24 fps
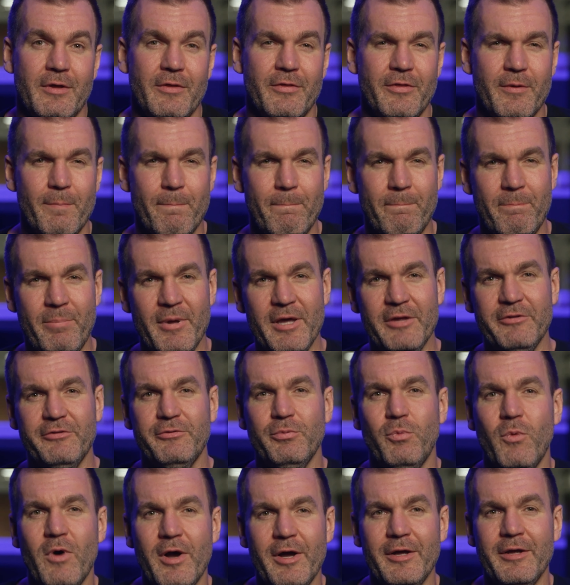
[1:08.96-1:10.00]
The
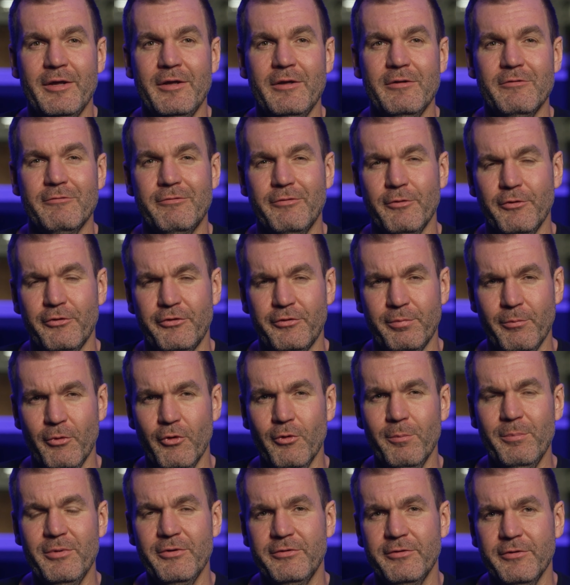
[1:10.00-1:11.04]
best way for a small
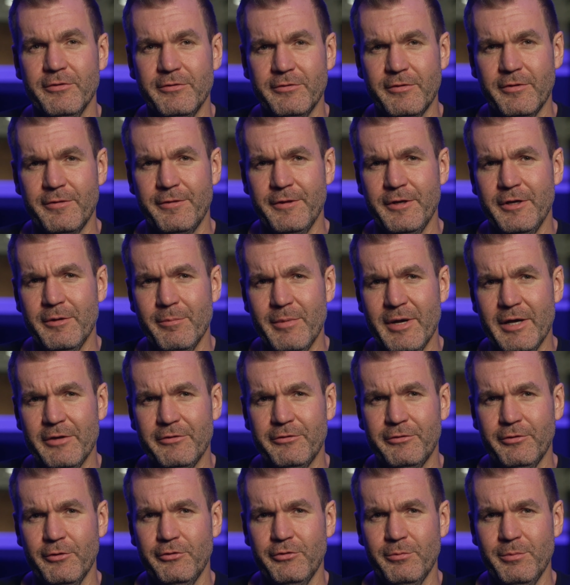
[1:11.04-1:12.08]
business to think about
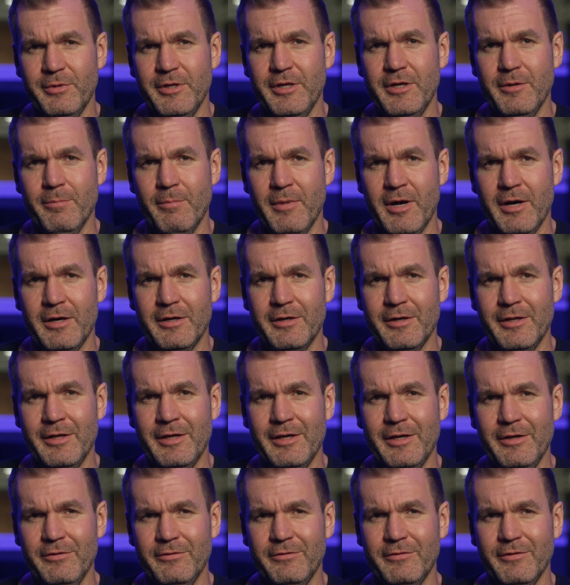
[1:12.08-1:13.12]
social media marketing
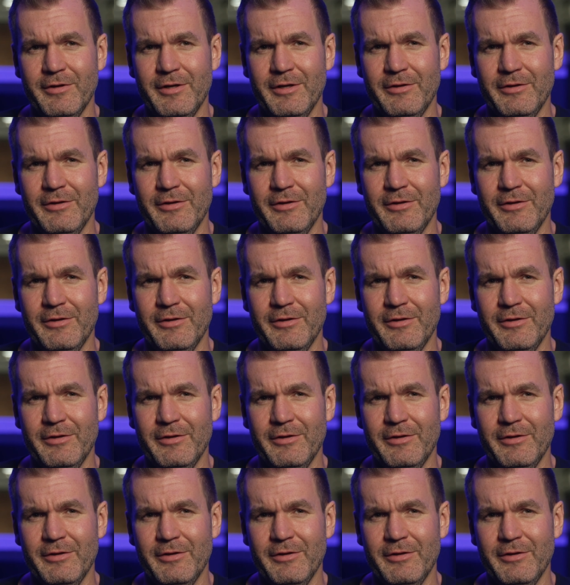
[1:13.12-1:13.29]
is